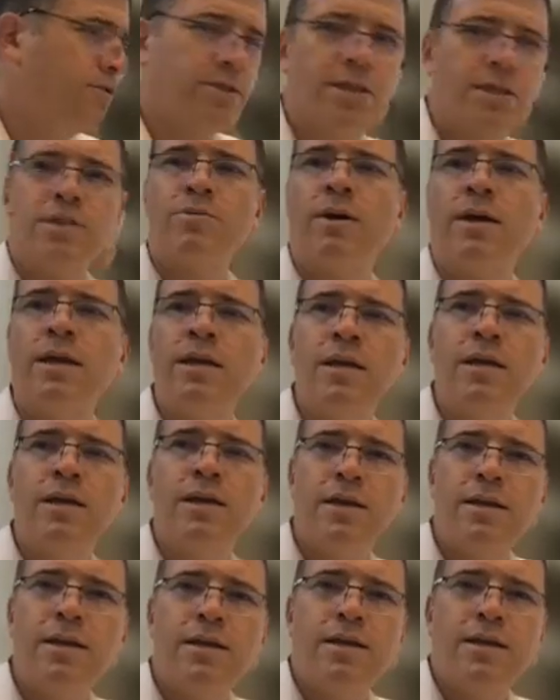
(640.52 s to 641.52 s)
this one,
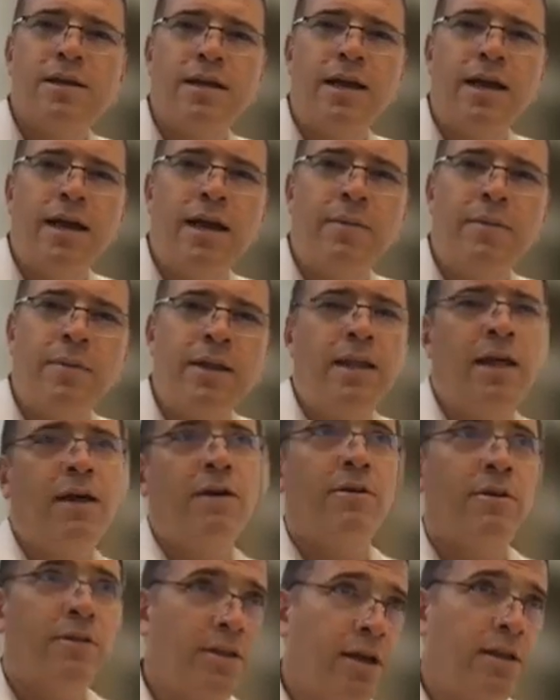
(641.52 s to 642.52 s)
and
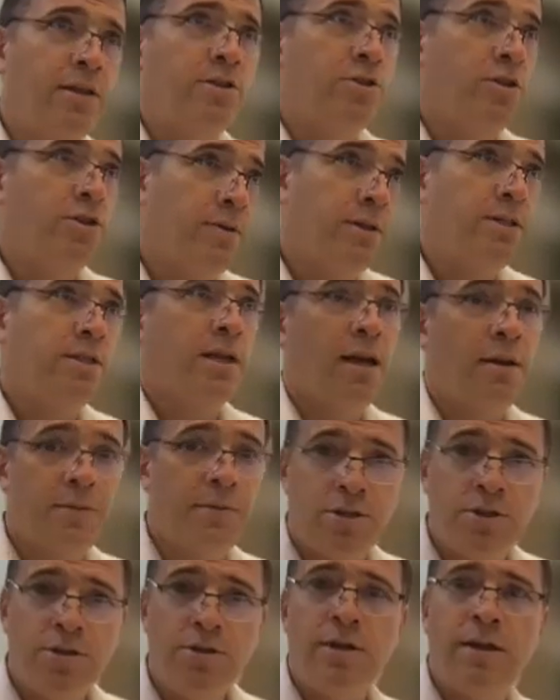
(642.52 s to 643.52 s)
now the Jew wants to come
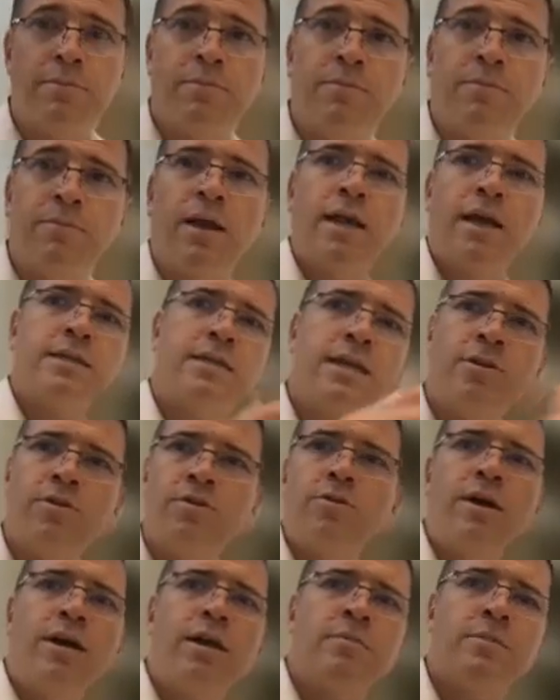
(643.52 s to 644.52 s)
and sue him. I say
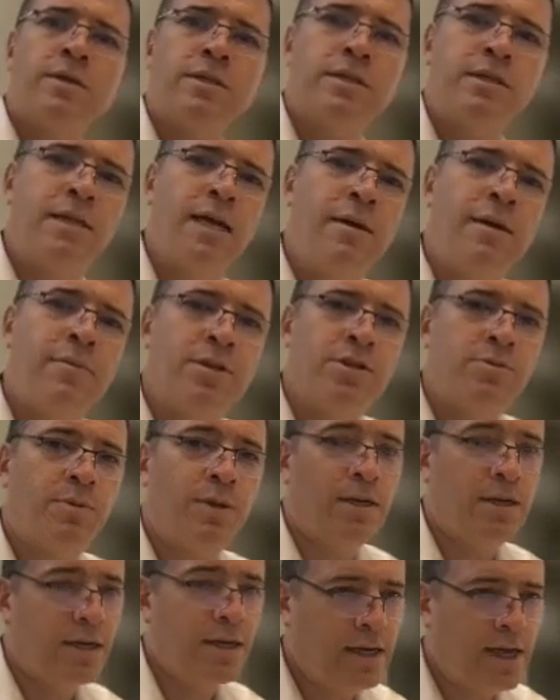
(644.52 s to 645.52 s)
your animal did damage,
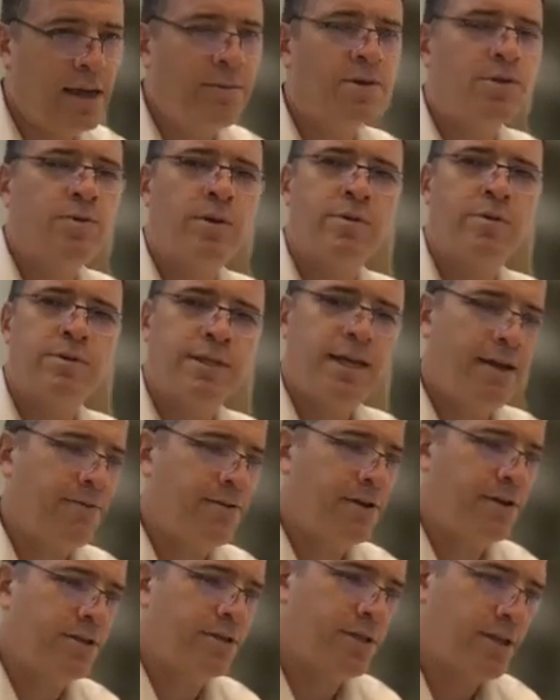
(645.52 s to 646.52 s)
but did damage when it was
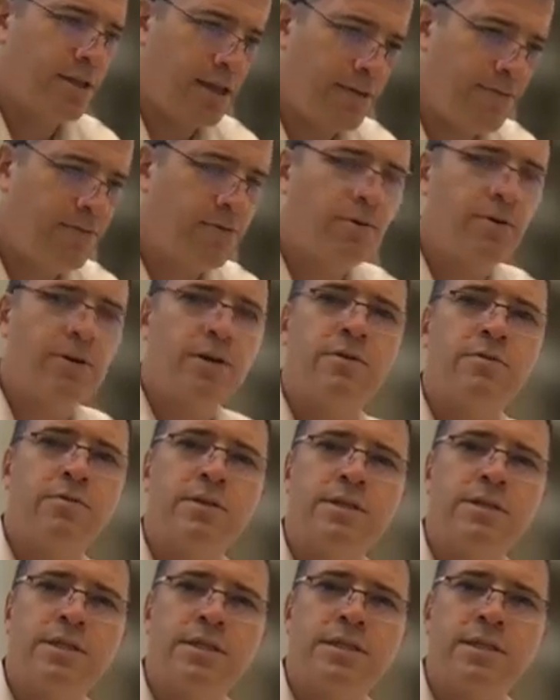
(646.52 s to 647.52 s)
hefker, so therefore
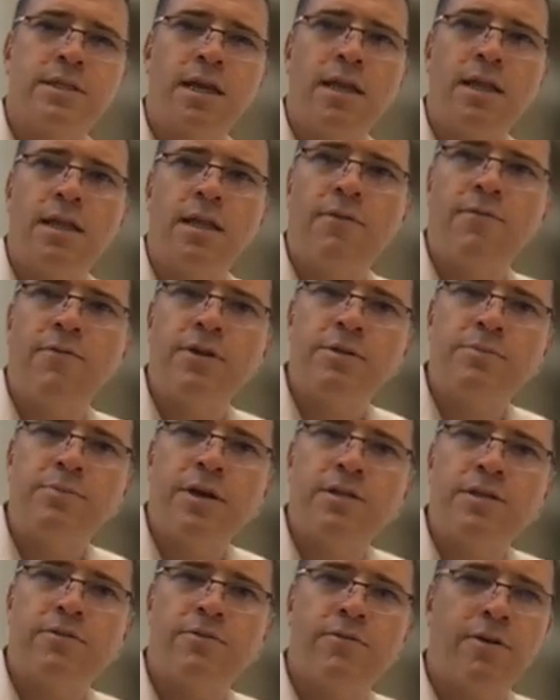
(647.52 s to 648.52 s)
he's
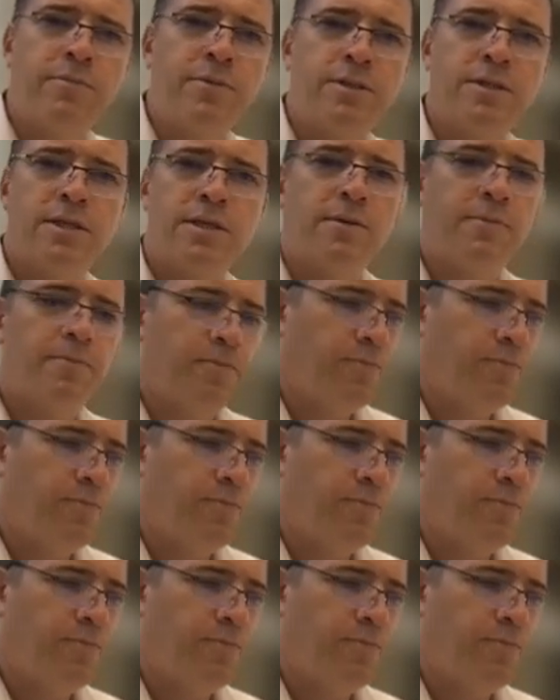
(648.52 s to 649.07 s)
pater from it.